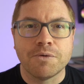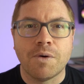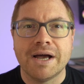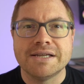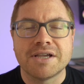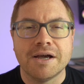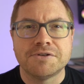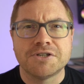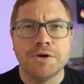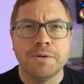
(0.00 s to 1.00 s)
otherwise
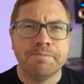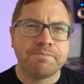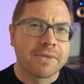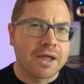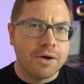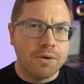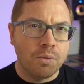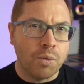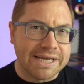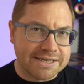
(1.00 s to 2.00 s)
go to
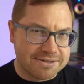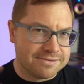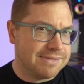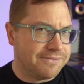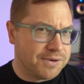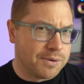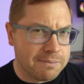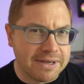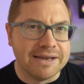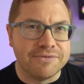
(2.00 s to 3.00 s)
waste, if you know what
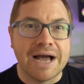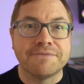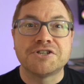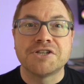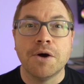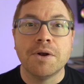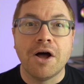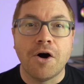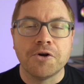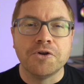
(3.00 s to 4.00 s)
I mean. If you have
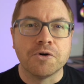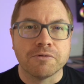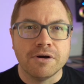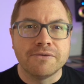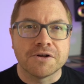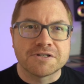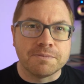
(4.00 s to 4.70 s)
solar on your roof, got